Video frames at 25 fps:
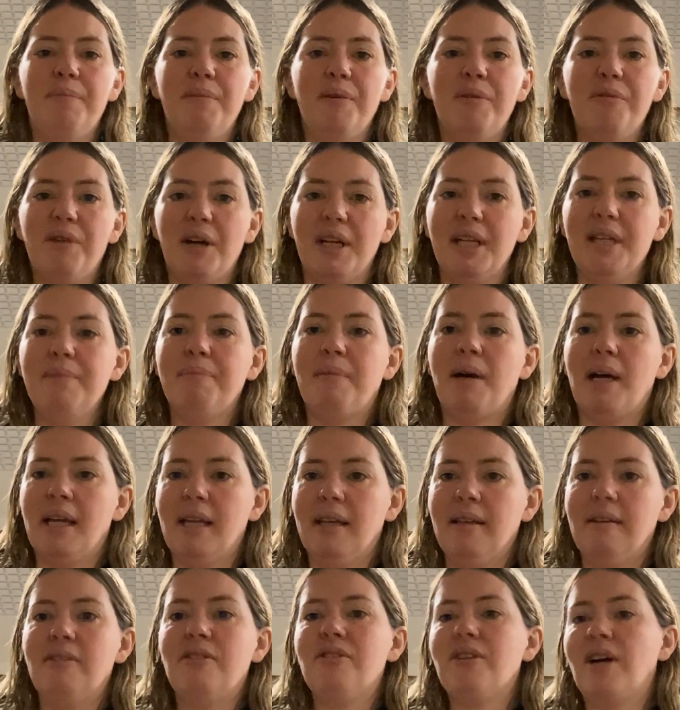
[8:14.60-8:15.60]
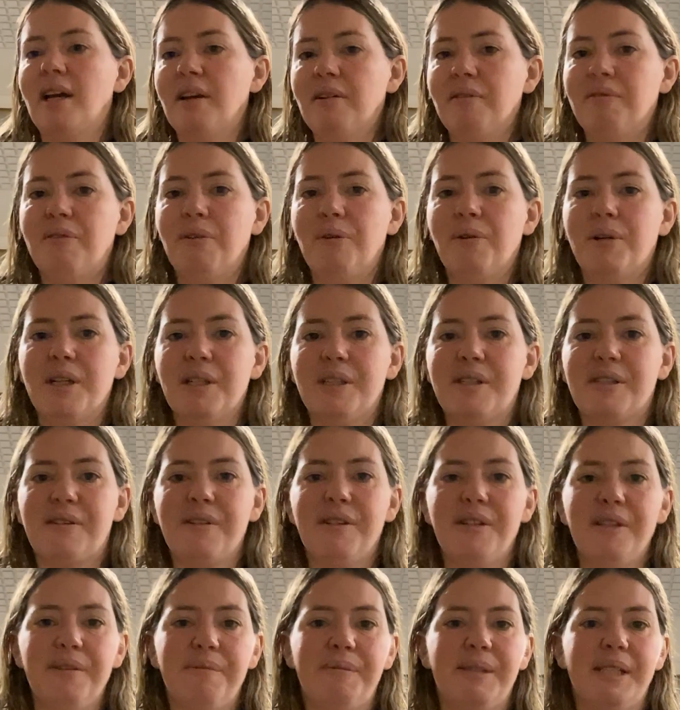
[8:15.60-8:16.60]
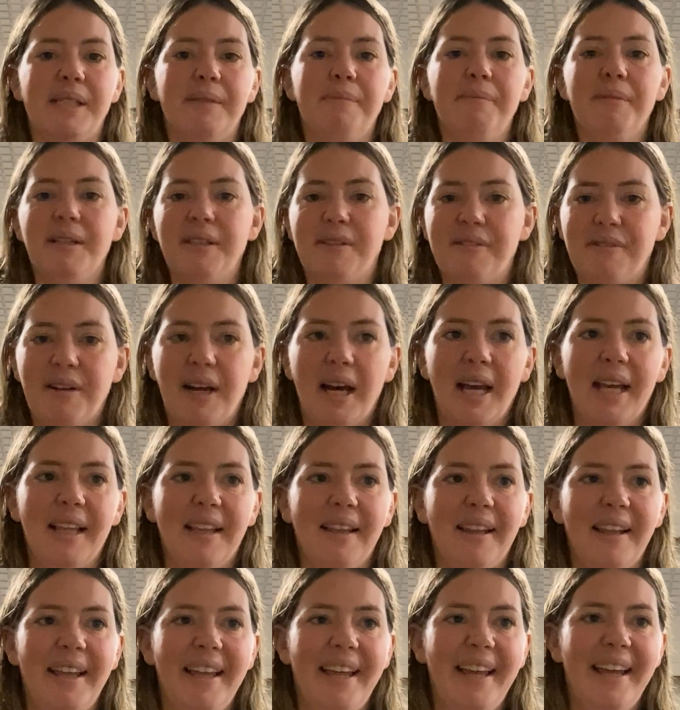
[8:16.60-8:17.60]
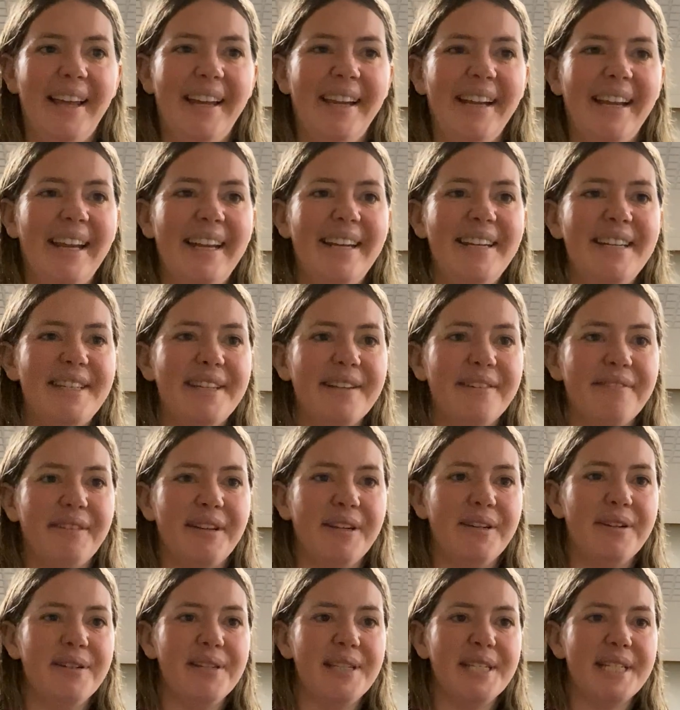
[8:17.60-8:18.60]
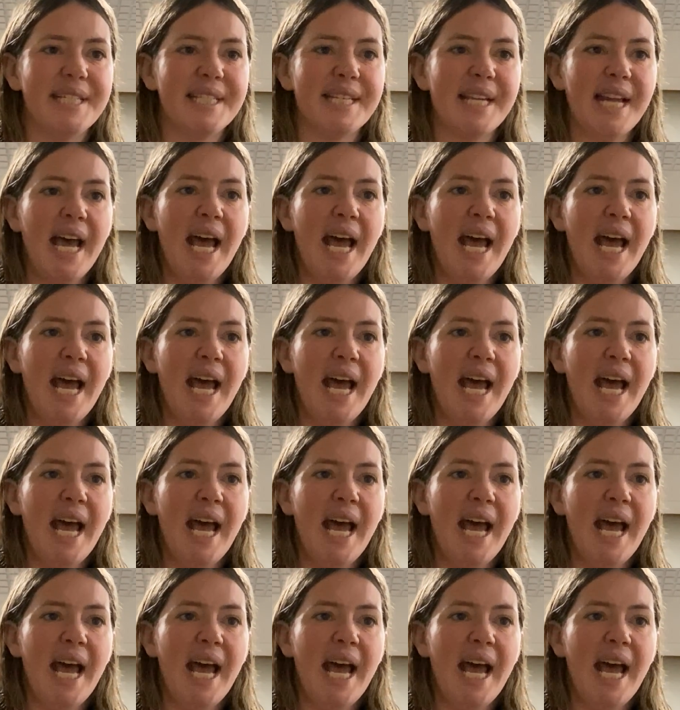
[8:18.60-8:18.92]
running my trial focus groups and trial interviews,